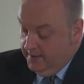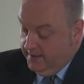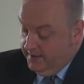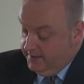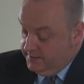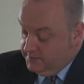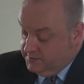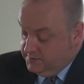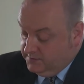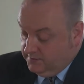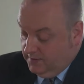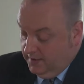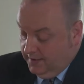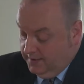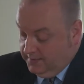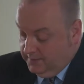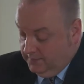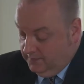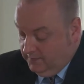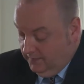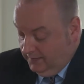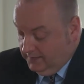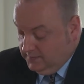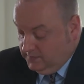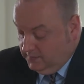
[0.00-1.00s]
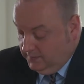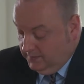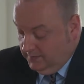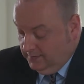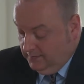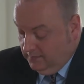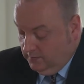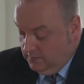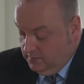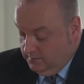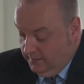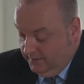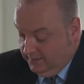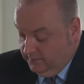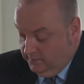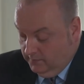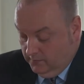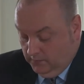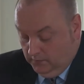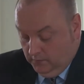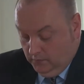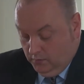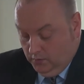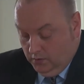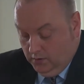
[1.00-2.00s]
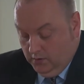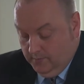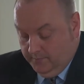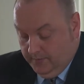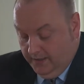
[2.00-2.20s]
enshrined essentially into domestic law